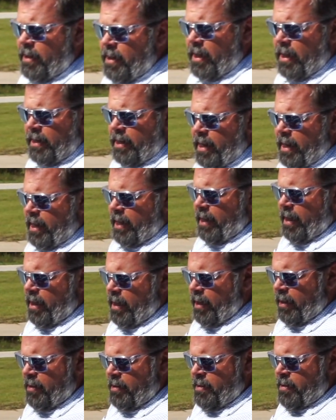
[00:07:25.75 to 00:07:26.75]
and
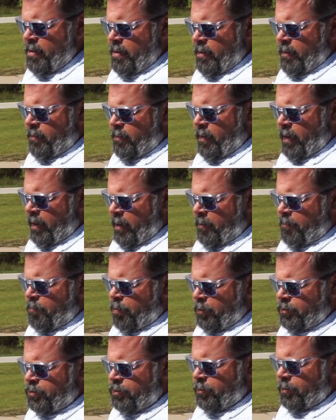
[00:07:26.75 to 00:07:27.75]
they
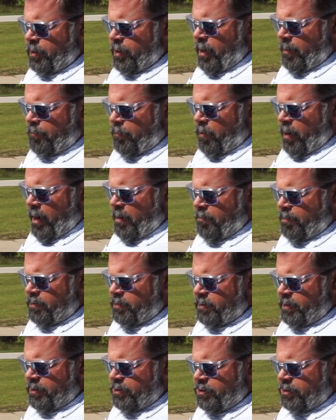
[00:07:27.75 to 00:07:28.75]
put you in an upright
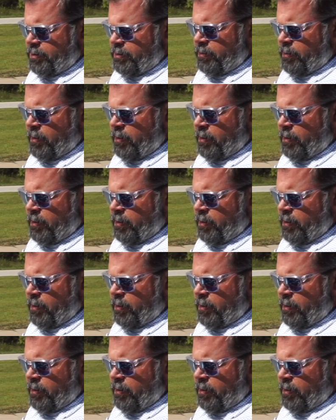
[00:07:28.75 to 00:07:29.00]
position,